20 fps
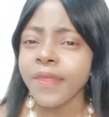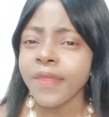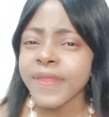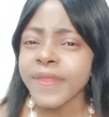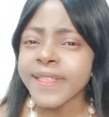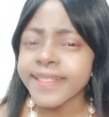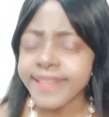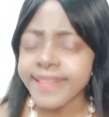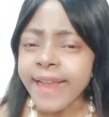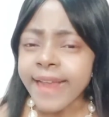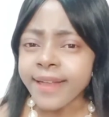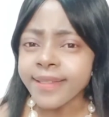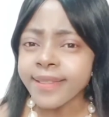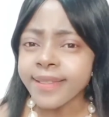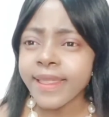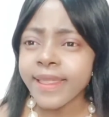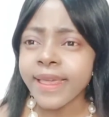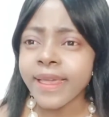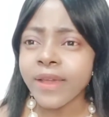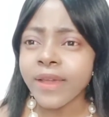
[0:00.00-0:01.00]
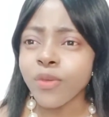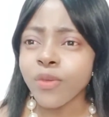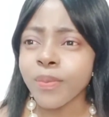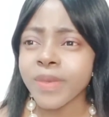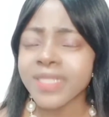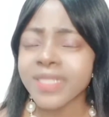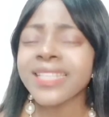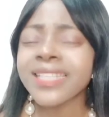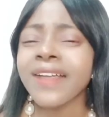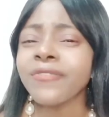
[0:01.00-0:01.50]
The second thing you
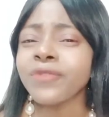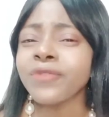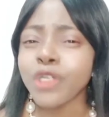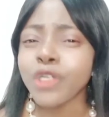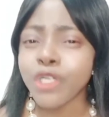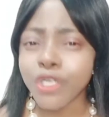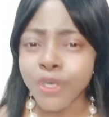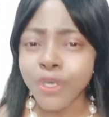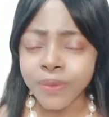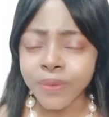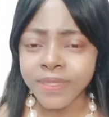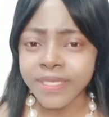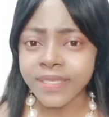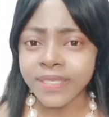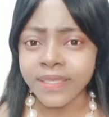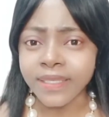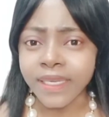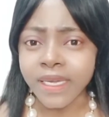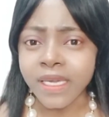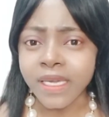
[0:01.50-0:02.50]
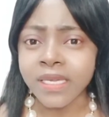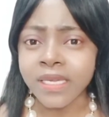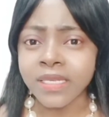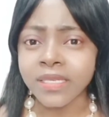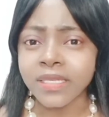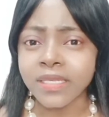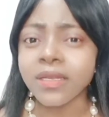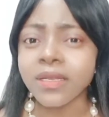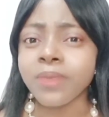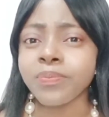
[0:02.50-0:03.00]
must have noticed
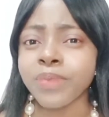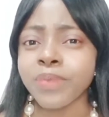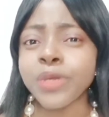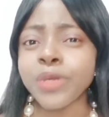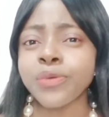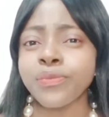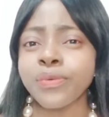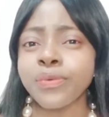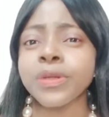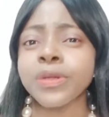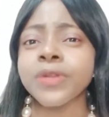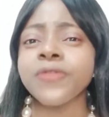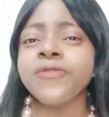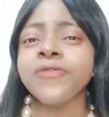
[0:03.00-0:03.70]
is the beetroot